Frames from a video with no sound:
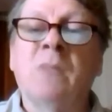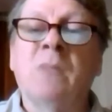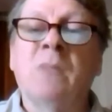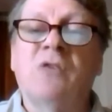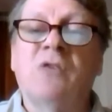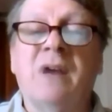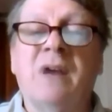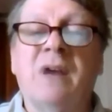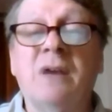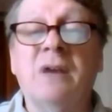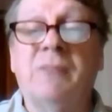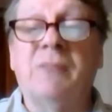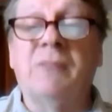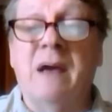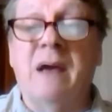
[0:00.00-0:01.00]
Senator
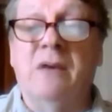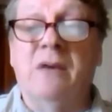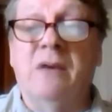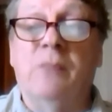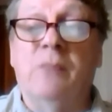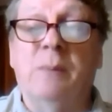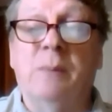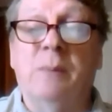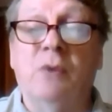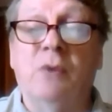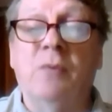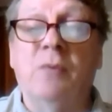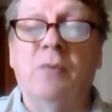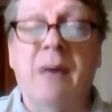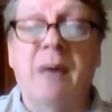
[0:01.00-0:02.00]
Franken's
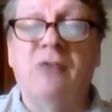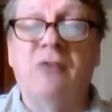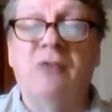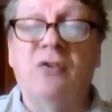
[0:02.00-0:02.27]
proposal passed